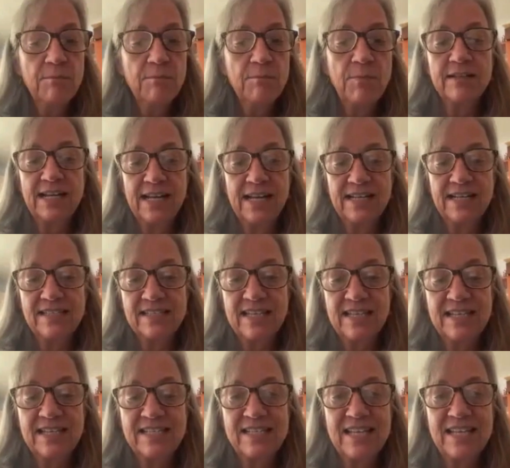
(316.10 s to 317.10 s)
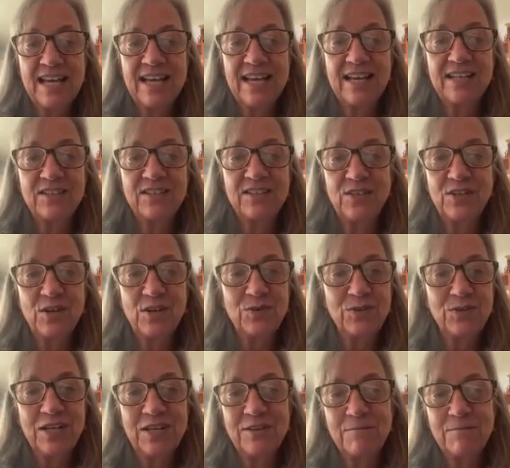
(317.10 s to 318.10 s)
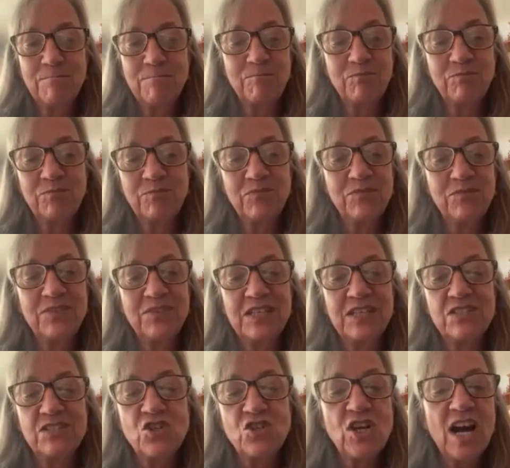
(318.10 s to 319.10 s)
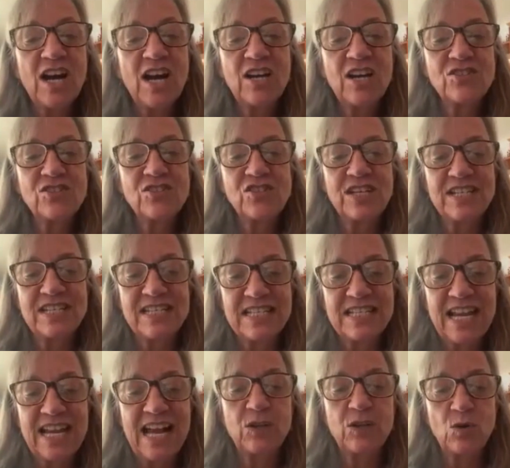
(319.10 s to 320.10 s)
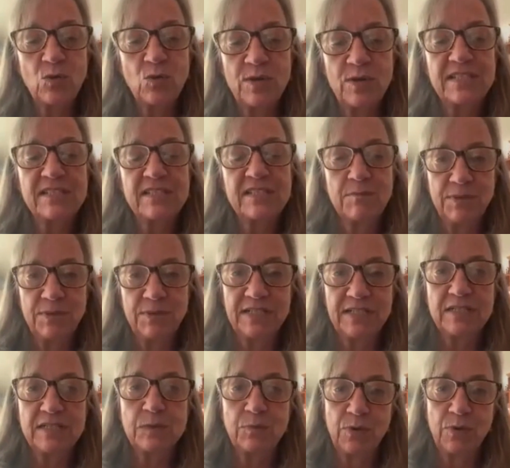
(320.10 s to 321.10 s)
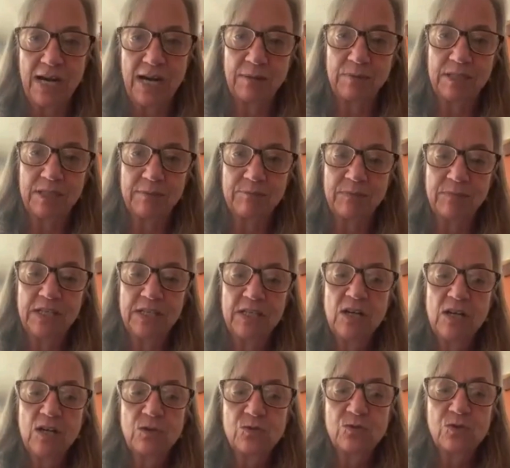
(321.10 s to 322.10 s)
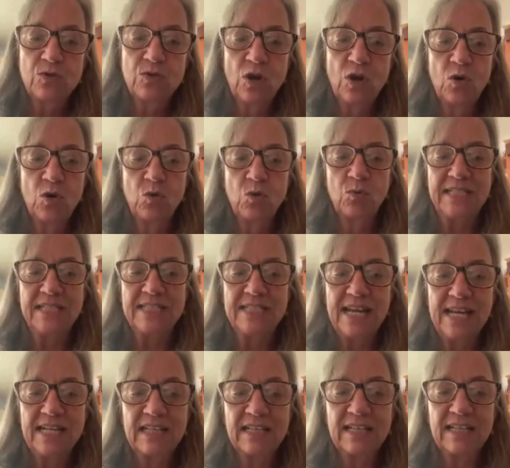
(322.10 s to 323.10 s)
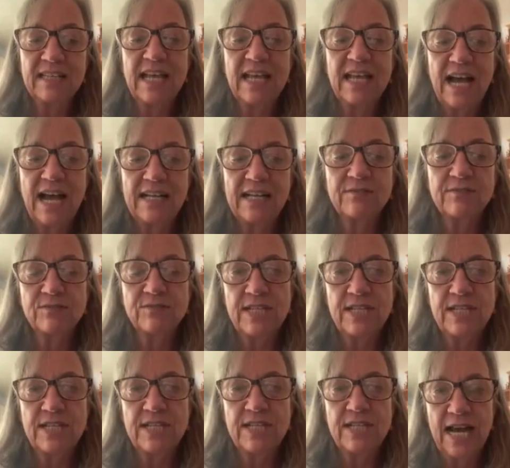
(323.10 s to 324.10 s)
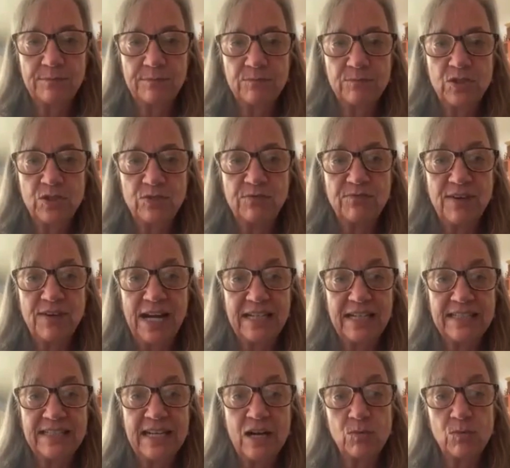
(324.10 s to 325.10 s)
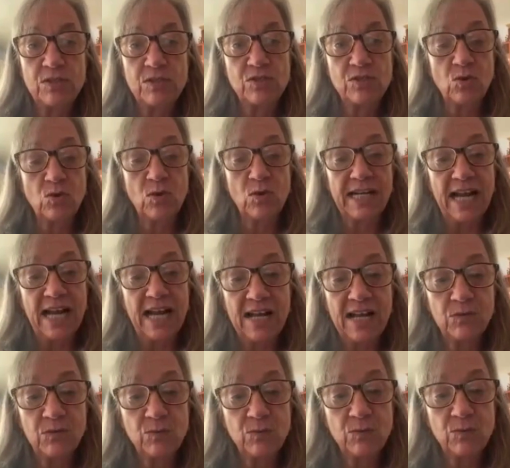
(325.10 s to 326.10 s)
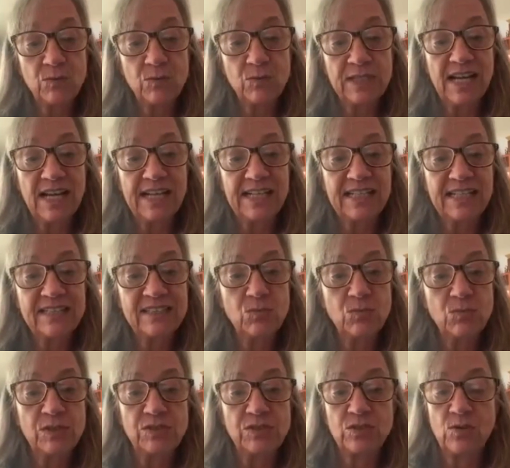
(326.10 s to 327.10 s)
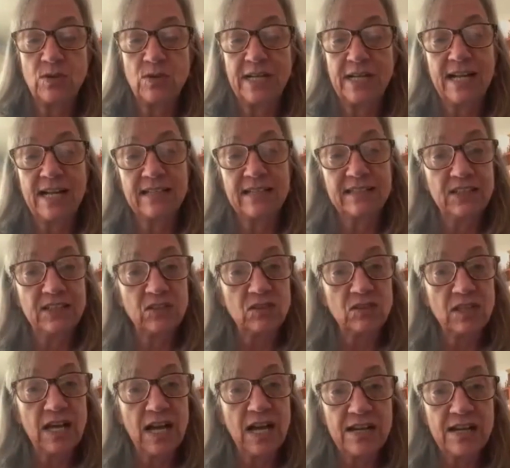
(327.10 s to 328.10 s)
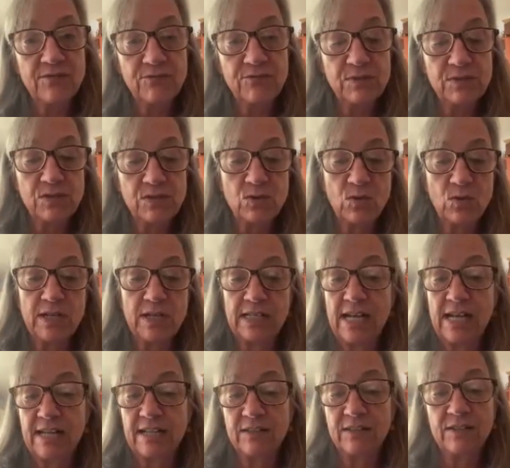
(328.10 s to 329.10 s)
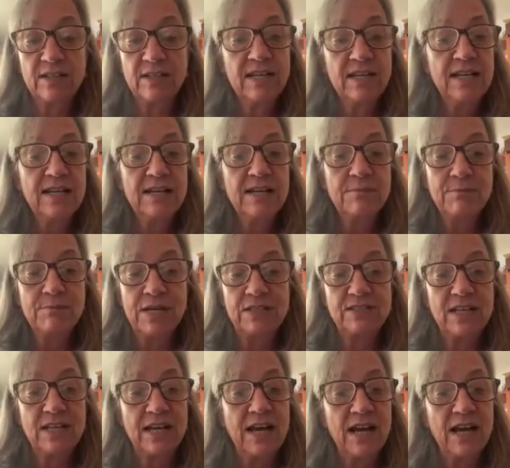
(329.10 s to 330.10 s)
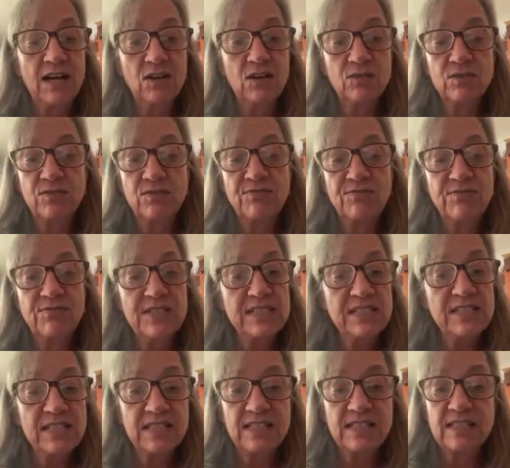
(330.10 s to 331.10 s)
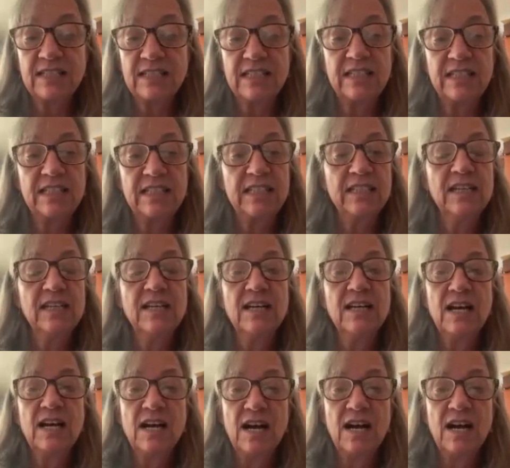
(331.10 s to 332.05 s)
But as they say, the charge is not always the biggest problem. So we take a lot of time to find out what's going on with the client, what's going on in their life, what's going on mental health, physically.